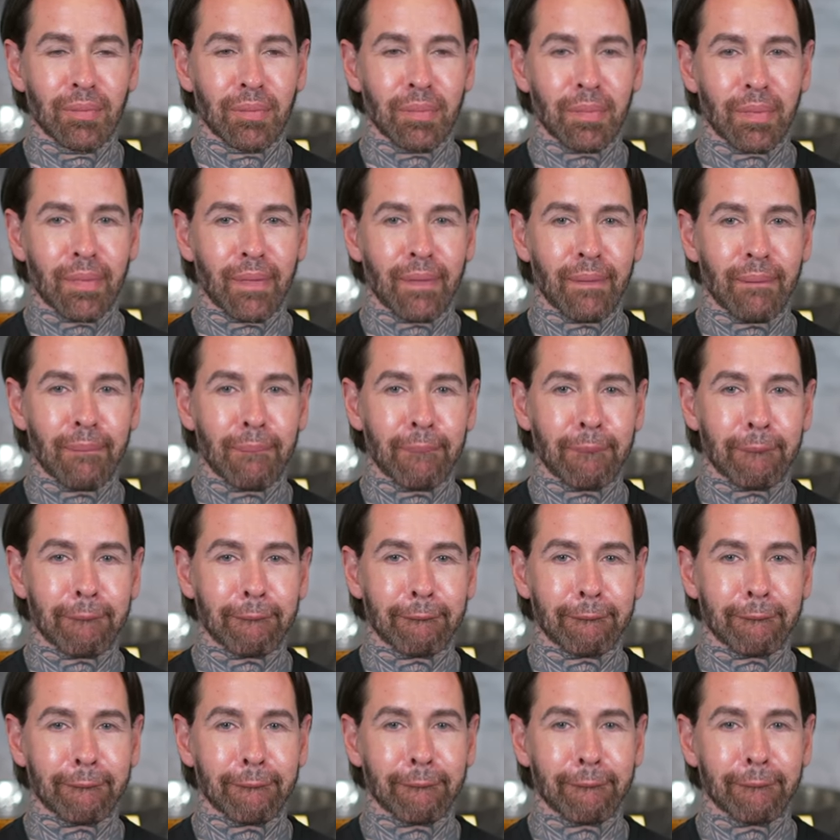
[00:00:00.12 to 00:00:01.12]

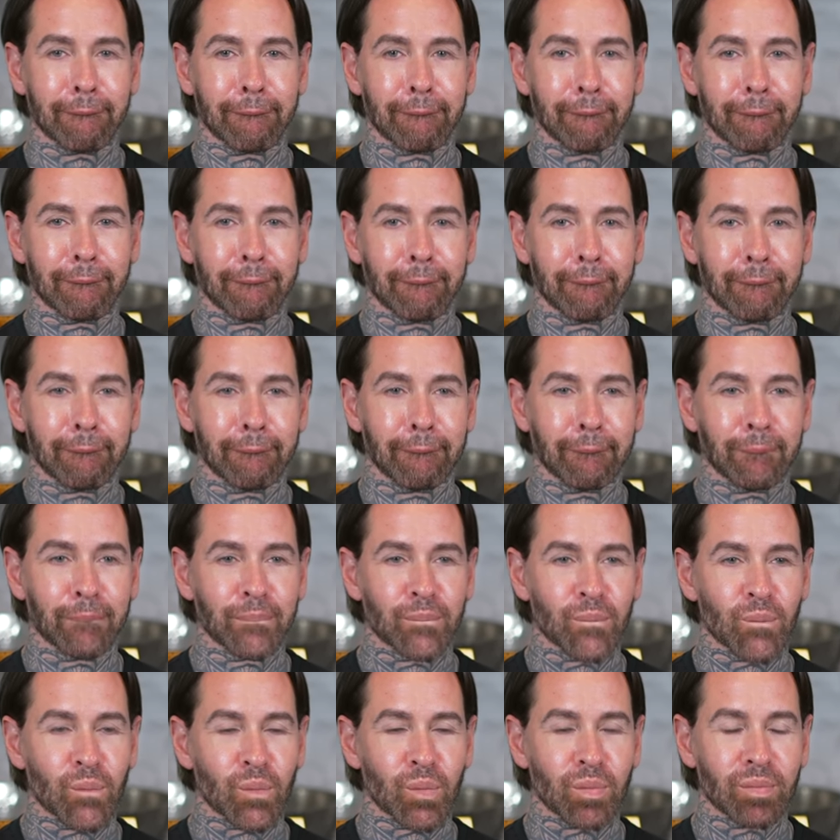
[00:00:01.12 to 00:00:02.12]

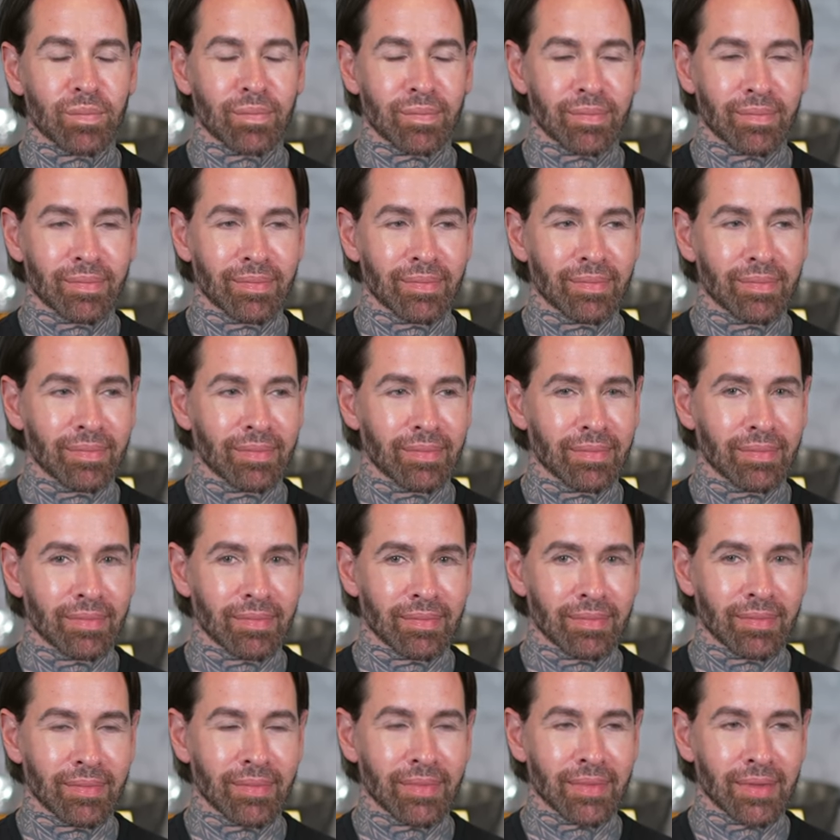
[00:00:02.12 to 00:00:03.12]

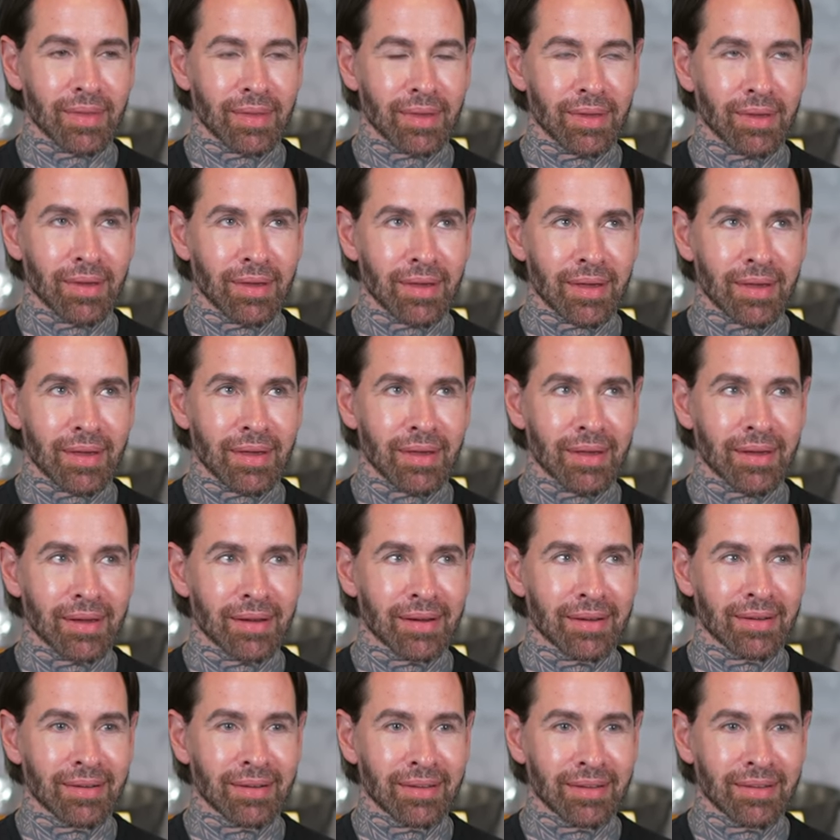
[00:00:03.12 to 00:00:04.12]

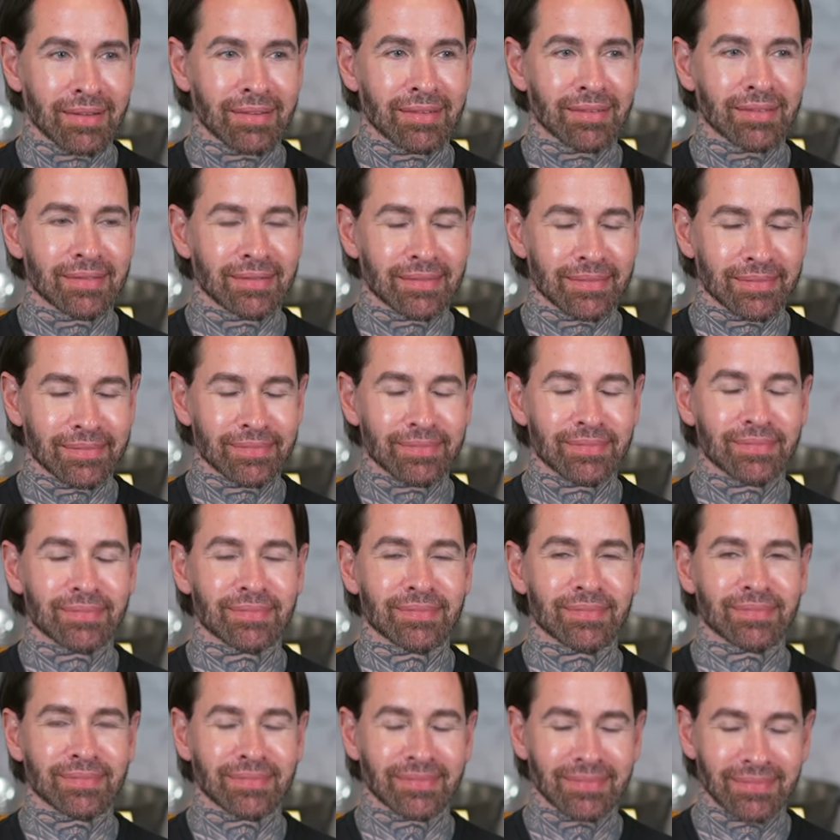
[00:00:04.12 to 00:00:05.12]

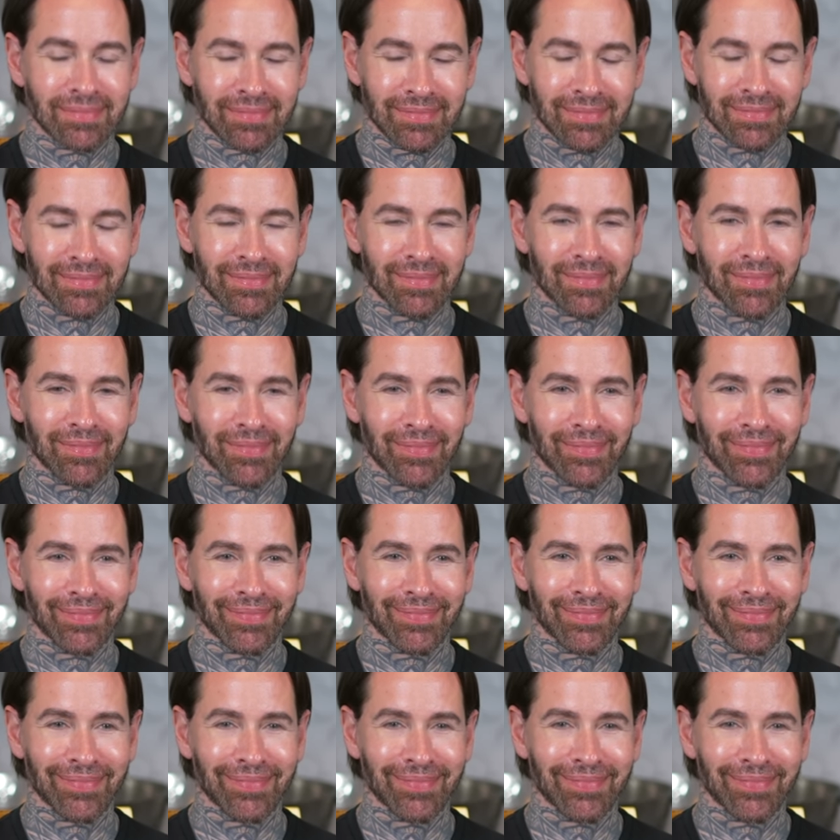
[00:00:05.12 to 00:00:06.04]
The person shown says nothing.